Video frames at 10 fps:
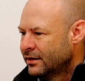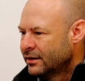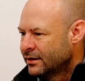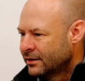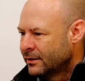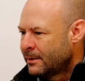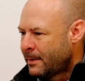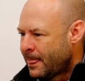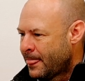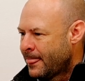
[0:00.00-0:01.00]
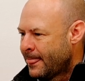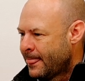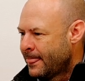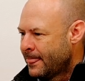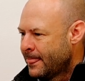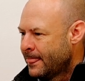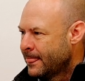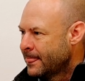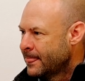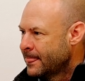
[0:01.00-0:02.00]

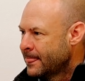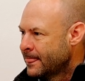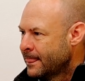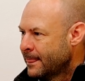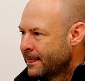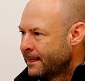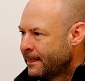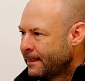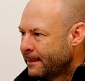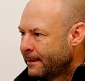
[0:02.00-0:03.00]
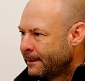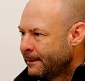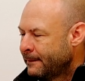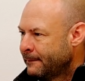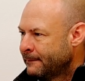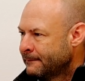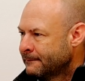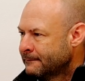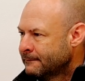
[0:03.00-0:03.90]
No words are spoken by the person on screen.